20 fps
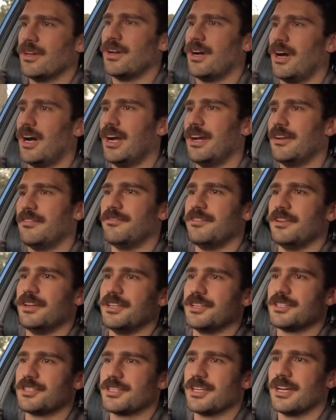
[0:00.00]
I had
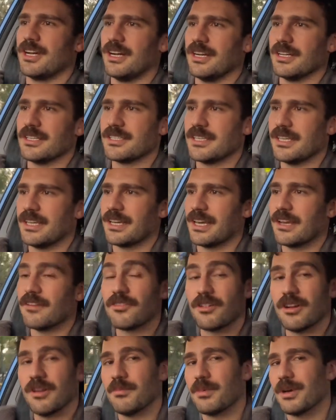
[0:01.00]
finished seeing
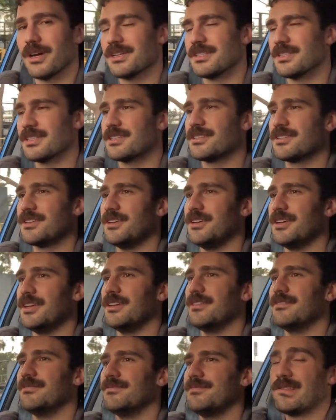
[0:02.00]
everyone by 6:30.
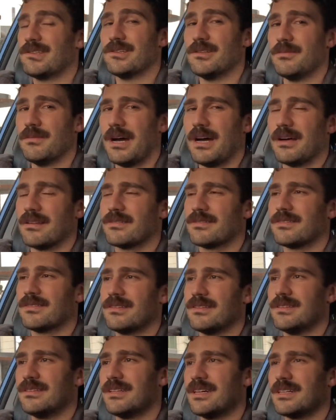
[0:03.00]
Do the math,
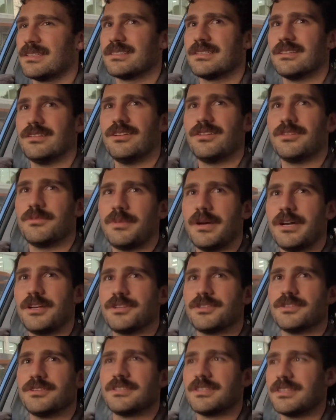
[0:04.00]
that's a lot of
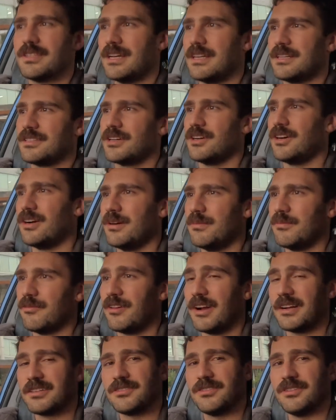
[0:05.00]
patients in that time.
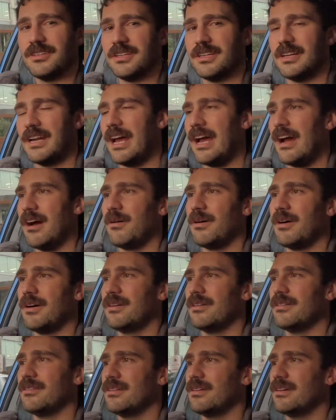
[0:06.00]
Factor in an
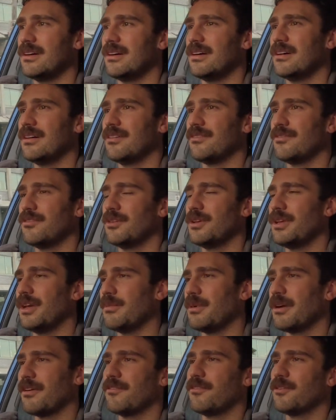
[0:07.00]
hour for
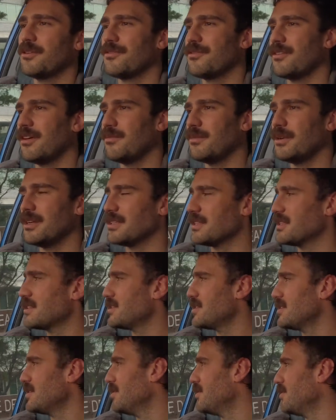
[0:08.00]
about 45 minutes,
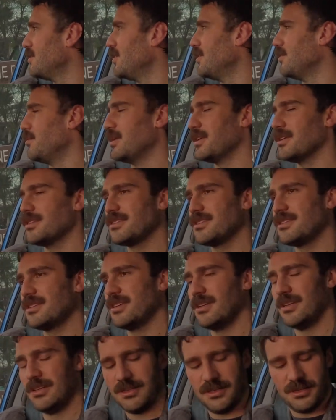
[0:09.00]
30 minutes
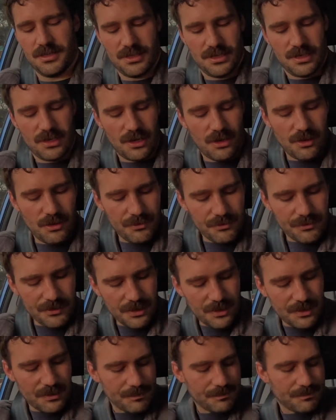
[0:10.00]
of
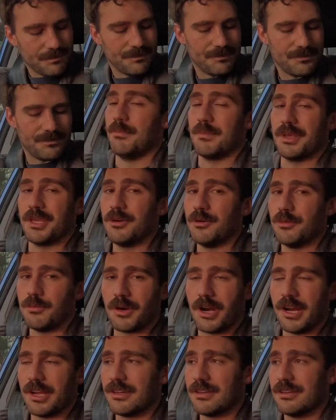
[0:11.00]
a meal
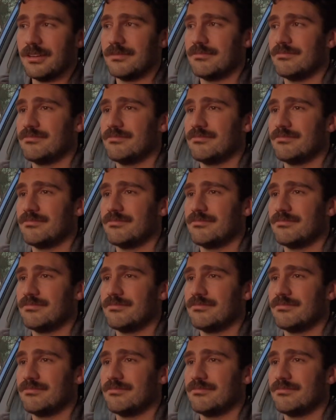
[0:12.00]
break.